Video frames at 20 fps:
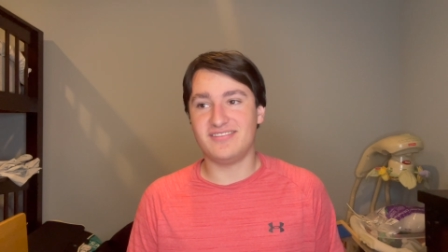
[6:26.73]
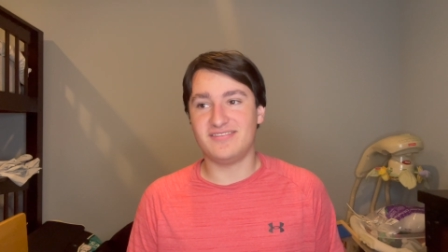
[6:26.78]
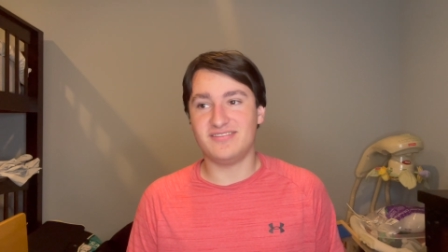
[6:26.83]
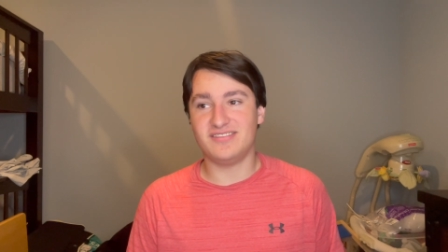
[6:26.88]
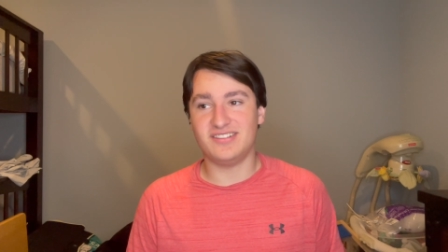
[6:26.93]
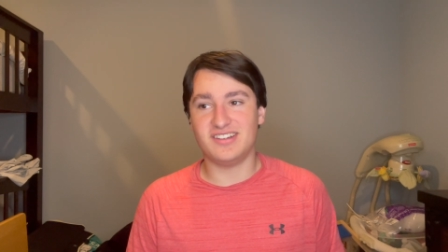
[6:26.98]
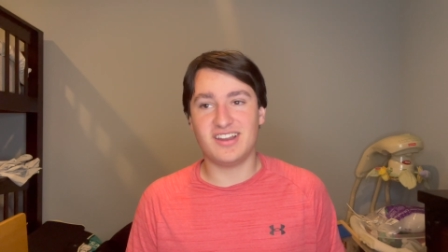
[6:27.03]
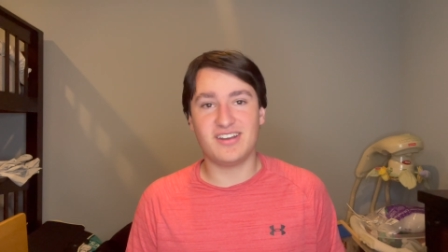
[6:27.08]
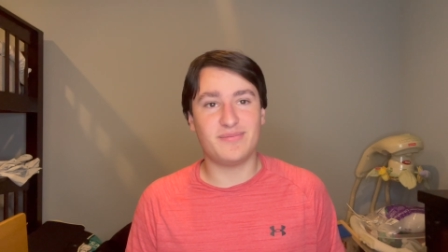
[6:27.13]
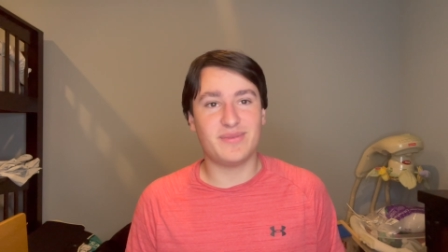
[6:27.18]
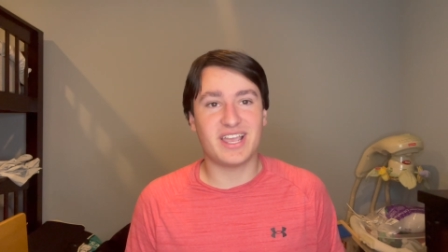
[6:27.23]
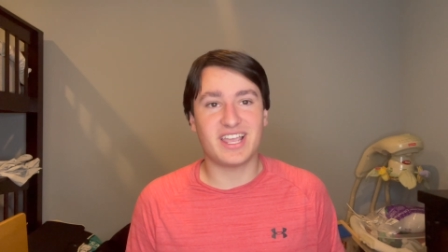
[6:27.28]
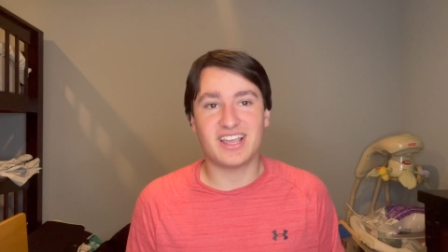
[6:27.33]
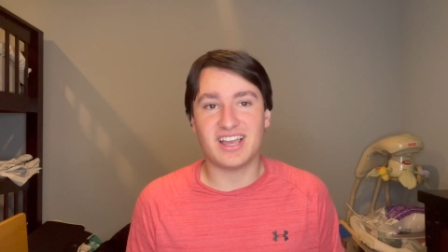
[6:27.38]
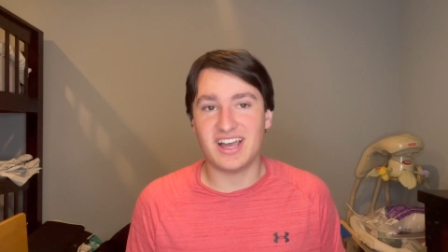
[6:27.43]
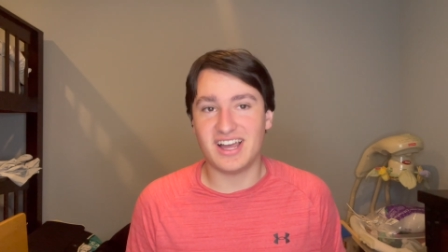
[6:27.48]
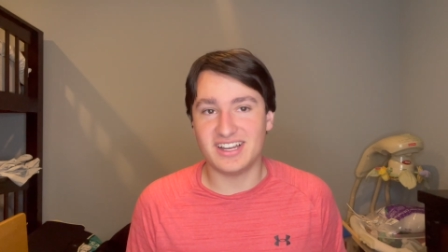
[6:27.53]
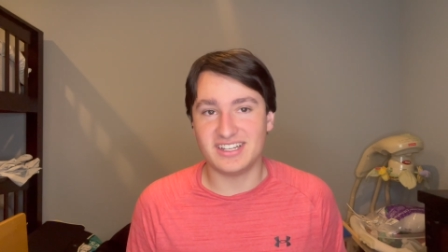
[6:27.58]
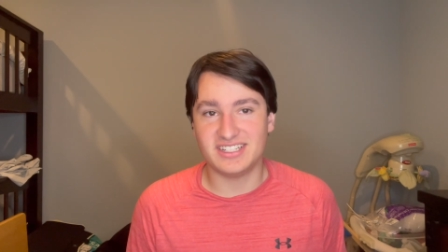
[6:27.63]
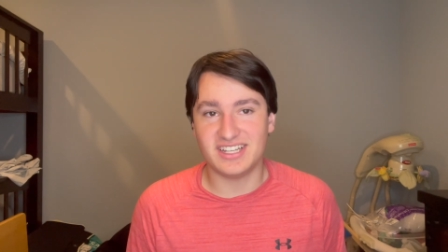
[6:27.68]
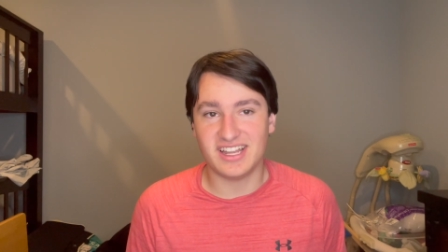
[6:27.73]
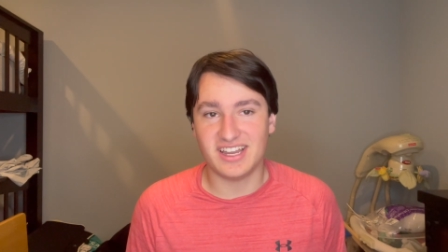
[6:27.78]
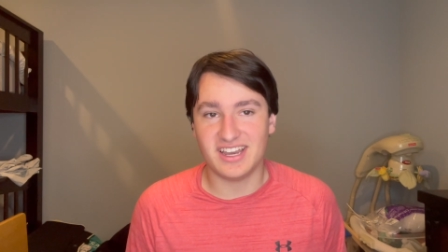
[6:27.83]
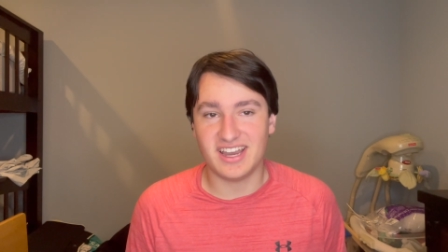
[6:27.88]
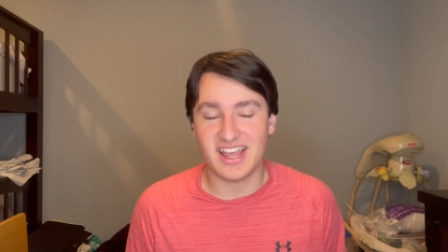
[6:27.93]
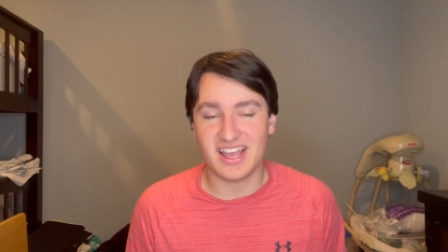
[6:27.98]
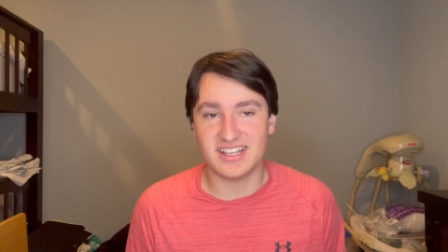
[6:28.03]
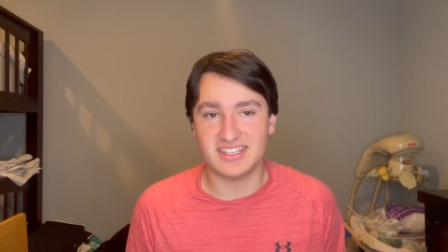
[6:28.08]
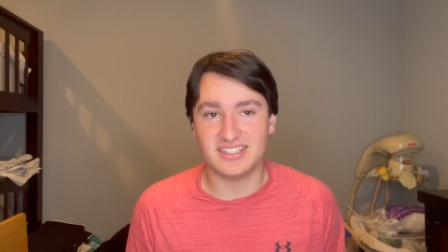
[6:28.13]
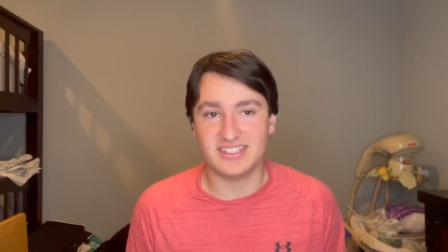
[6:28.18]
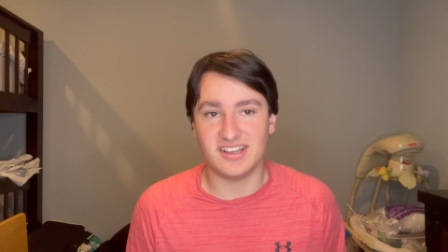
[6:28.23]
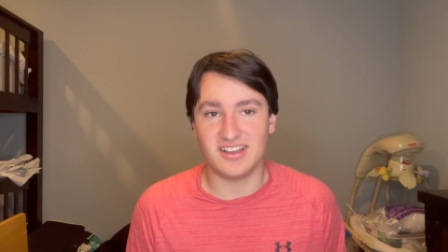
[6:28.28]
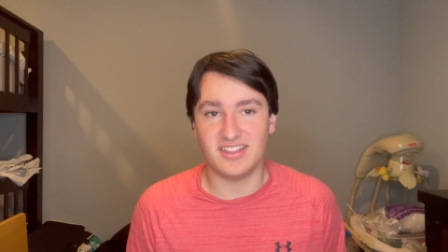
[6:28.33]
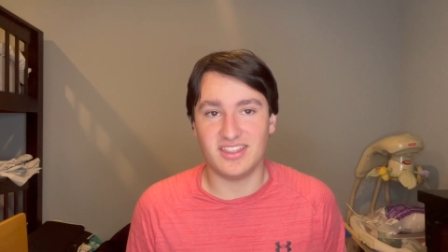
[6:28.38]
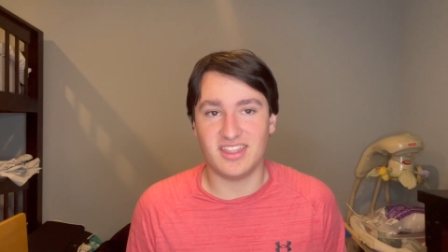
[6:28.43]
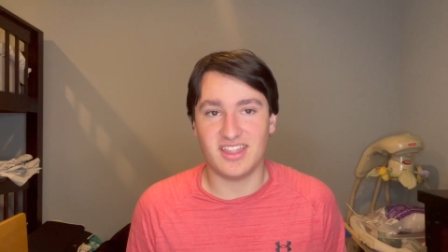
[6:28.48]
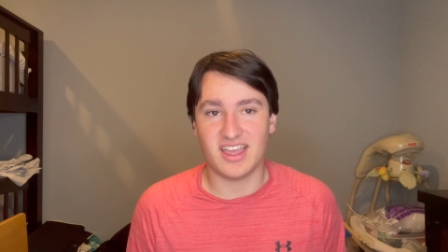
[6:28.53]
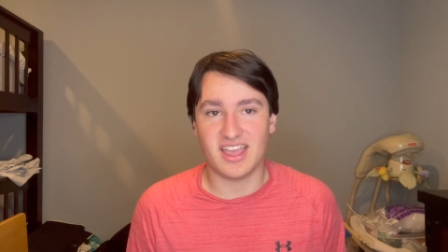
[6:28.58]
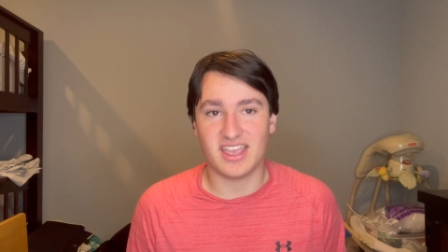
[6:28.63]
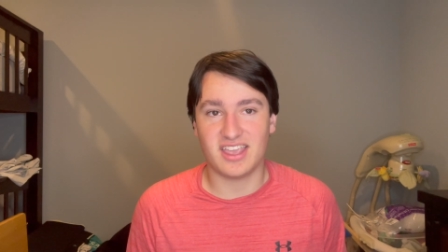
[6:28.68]
none of my content has
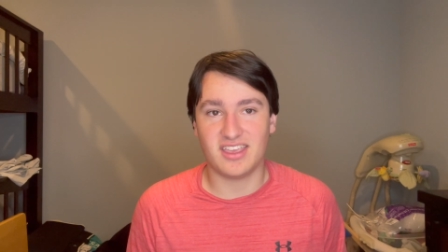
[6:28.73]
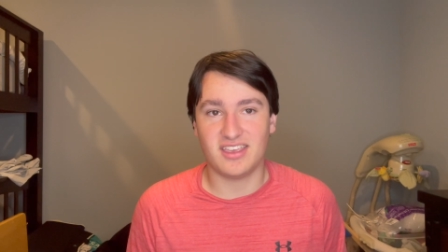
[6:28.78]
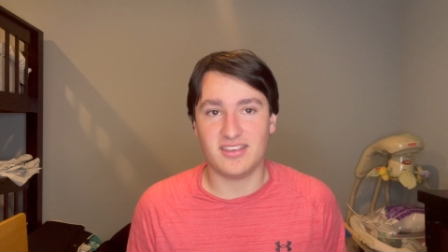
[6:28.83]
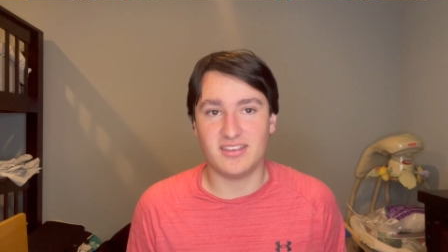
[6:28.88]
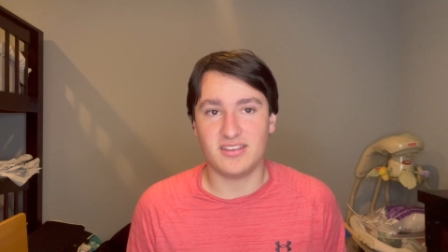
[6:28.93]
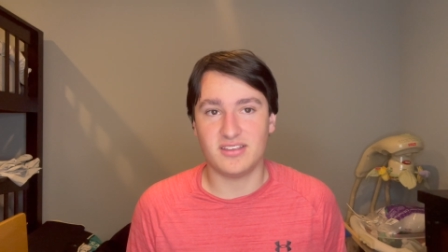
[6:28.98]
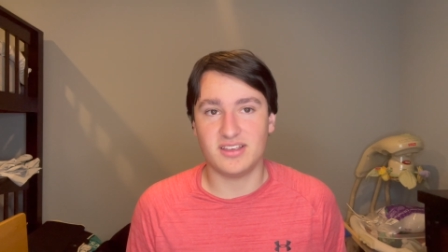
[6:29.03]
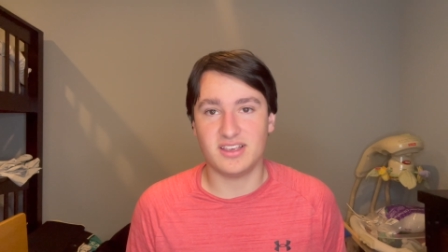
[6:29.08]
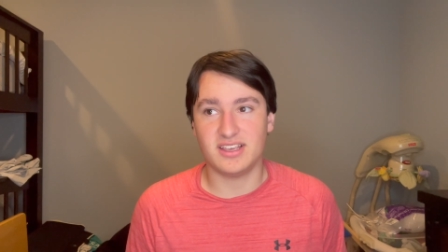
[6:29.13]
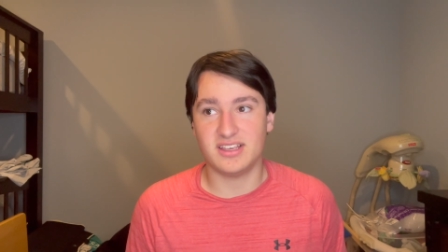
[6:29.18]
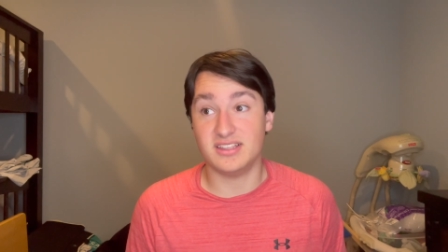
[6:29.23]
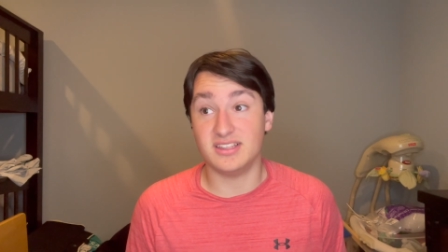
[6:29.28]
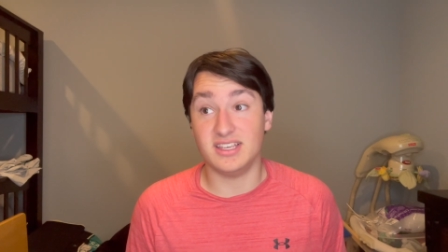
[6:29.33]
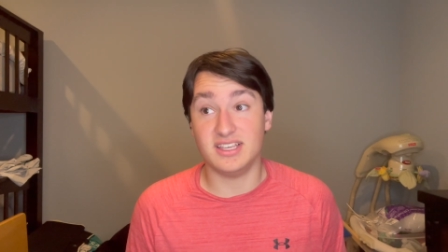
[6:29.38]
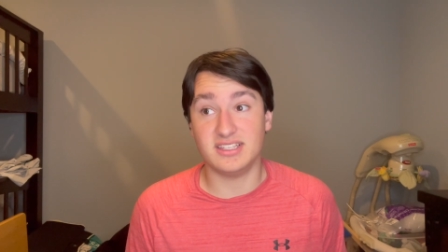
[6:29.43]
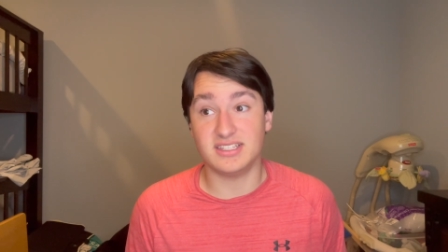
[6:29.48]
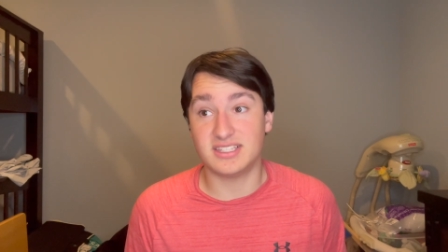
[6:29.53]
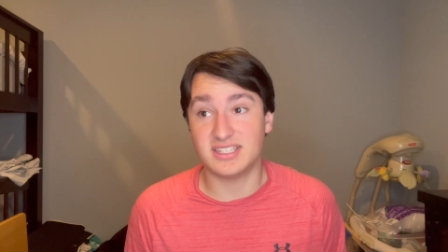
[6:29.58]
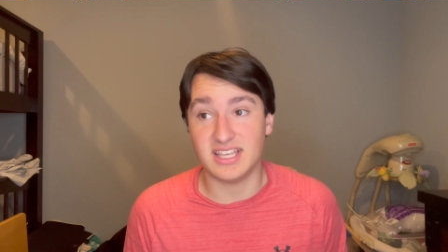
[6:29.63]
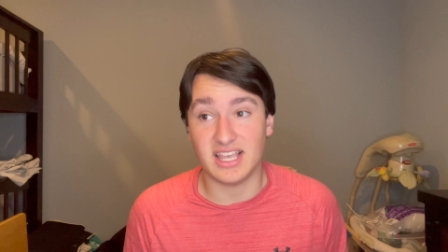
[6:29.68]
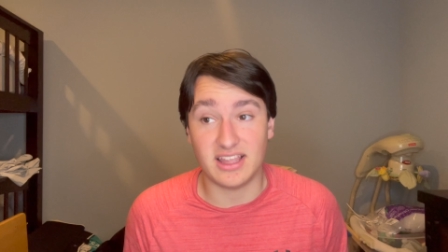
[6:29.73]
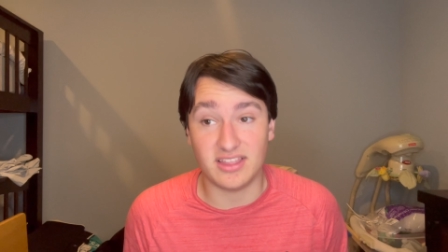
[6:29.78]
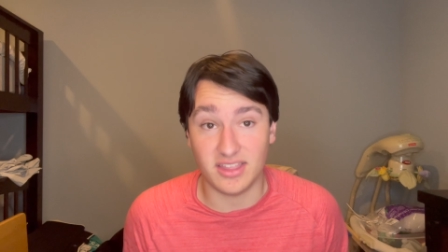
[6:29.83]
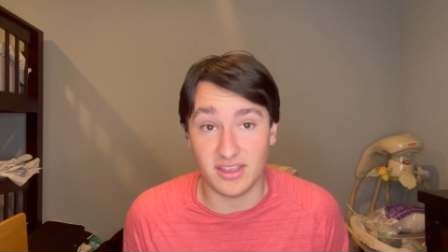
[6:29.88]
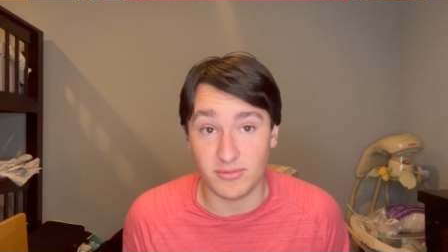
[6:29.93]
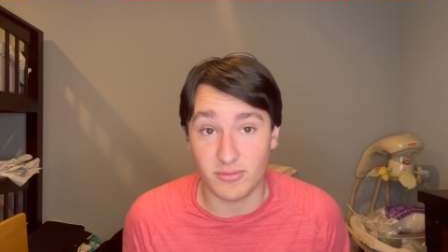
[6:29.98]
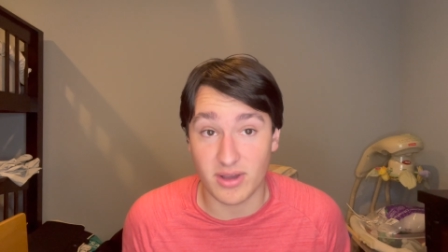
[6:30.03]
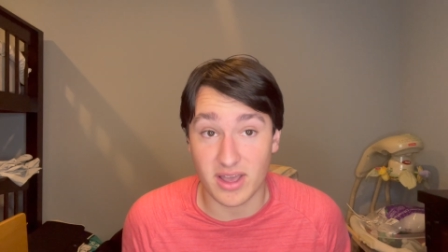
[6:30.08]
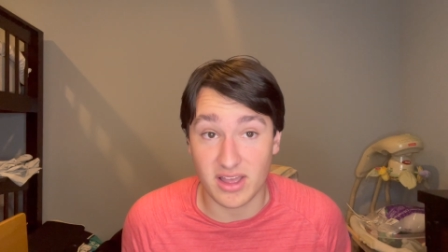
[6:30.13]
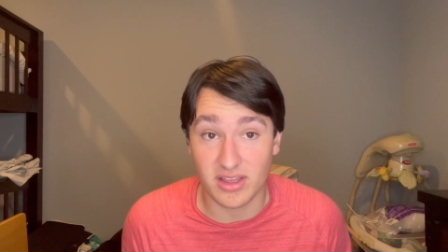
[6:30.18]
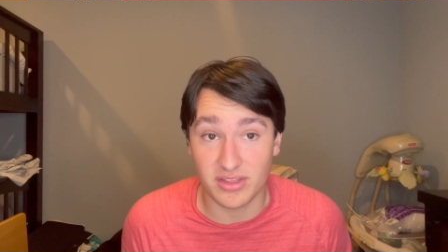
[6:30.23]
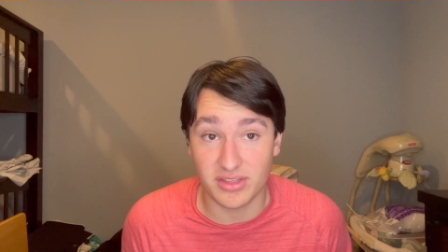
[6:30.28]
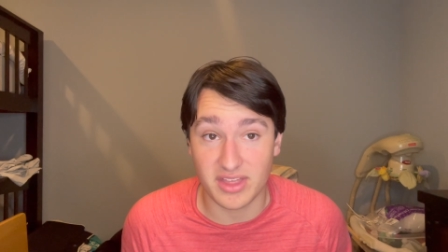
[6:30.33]
done like insanely well.